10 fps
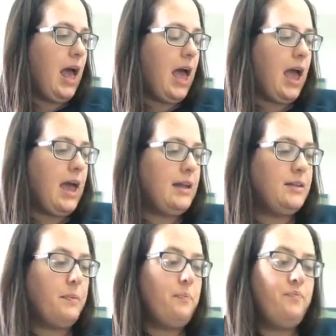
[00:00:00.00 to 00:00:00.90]

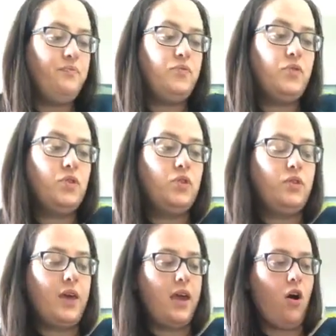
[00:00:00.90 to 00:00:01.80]
And
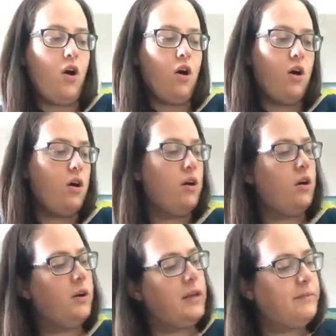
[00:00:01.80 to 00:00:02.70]
they
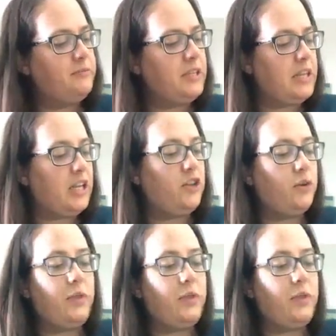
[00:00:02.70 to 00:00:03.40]
are, what do?